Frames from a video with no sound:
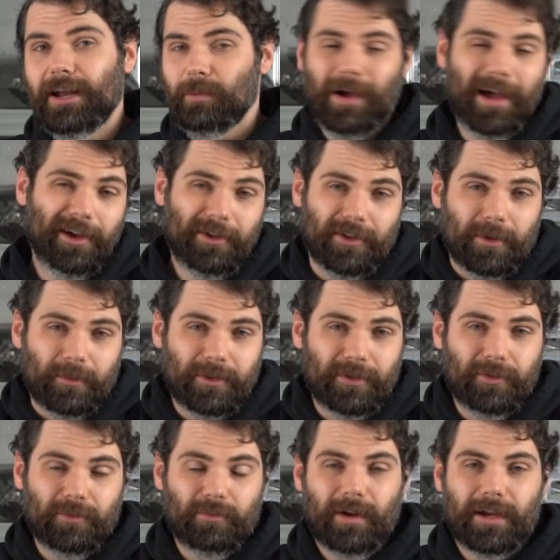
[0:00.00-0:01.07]
away, although we
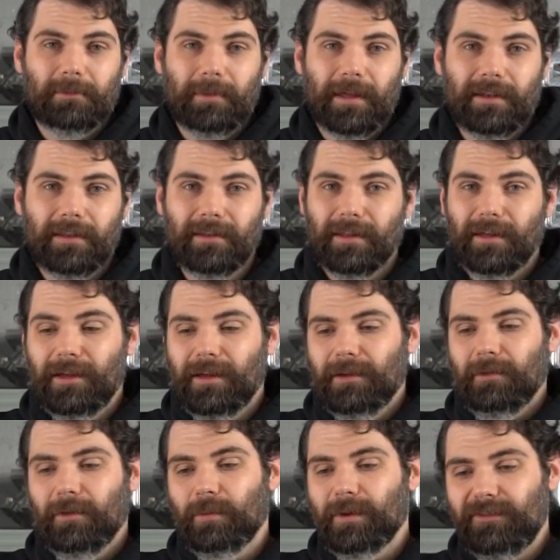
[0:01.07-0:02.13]
do recommend it.
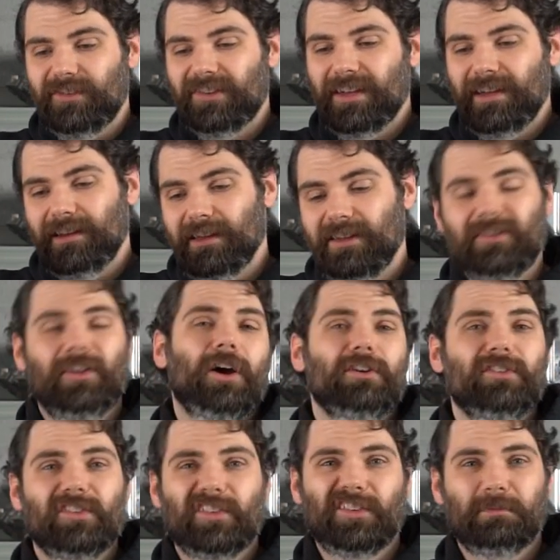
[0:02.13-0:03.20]
But we've seen these
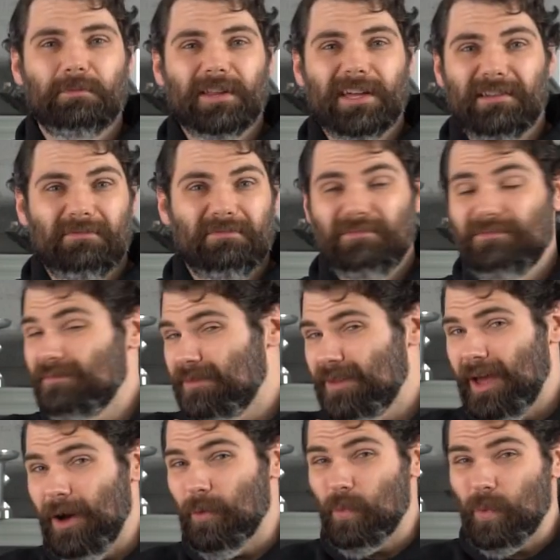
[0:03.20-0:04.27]
hoses split
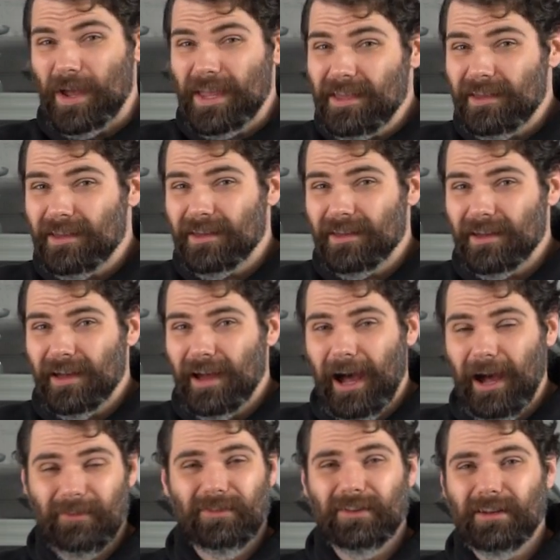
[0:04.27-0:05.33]
a week
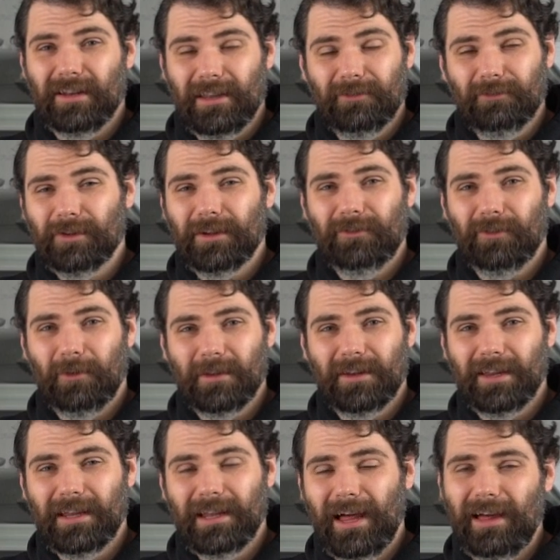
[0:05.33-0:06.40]
after delivery from the
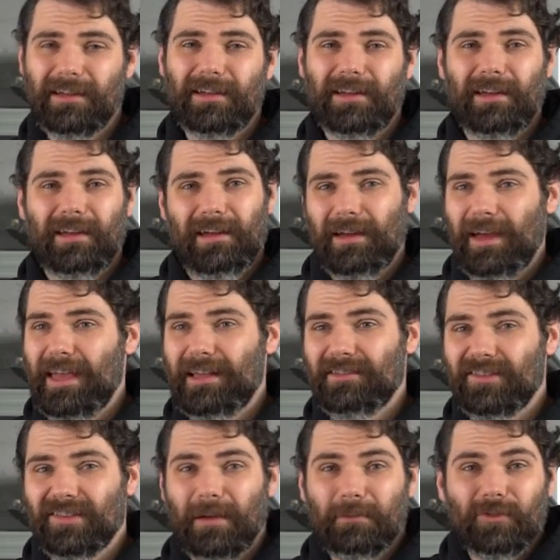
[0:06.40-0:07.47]
dealer,
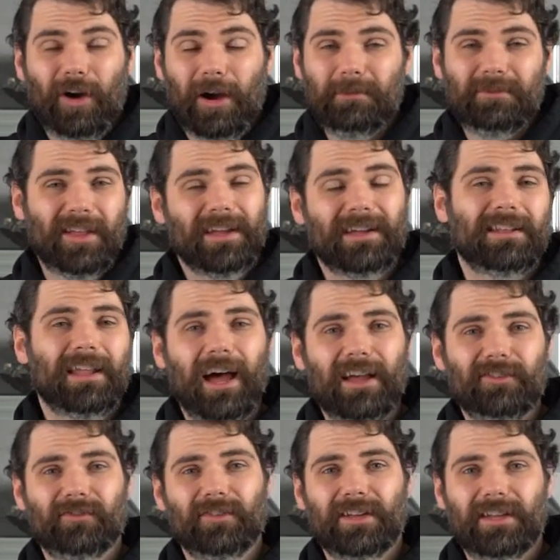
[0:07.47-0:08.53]
and sometimes they can
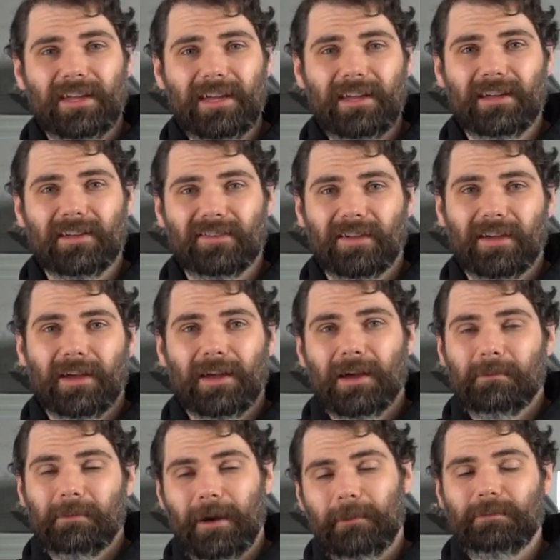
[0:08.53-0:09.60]
last for years.
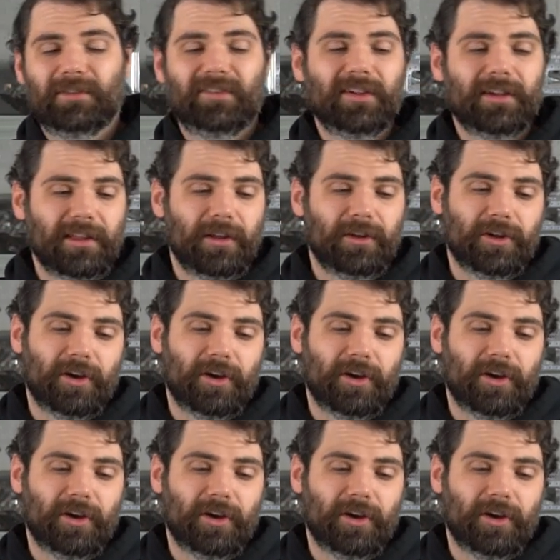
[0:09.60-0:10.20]
But particularly on the